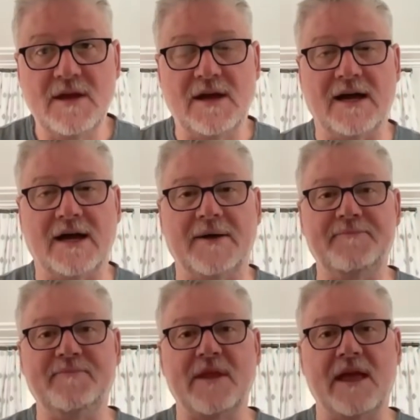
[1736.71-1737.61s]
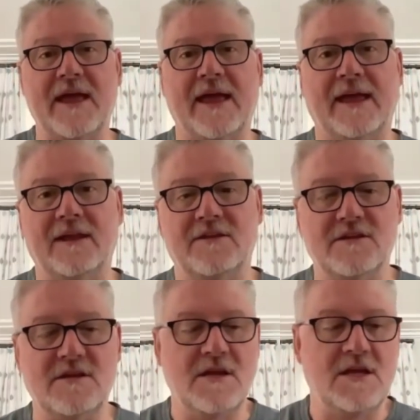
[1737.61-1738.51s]
And
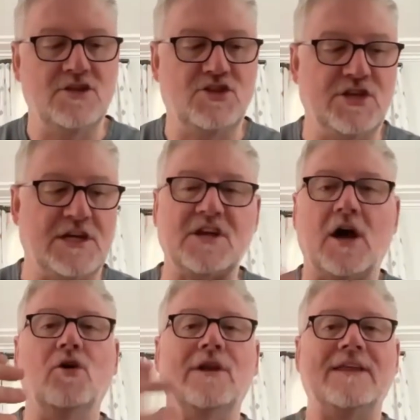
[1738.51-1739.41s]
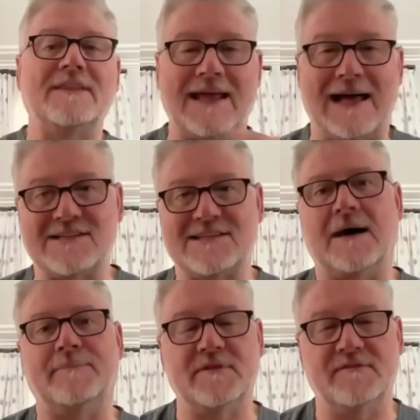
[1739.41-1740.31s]
just only in the last
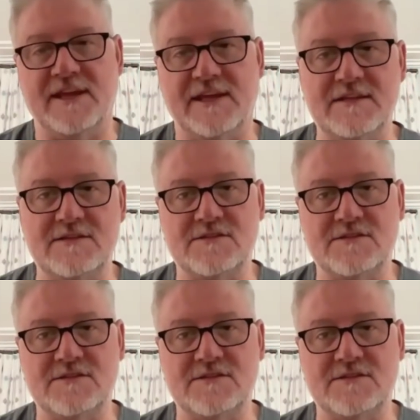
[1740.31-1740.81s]
couple of years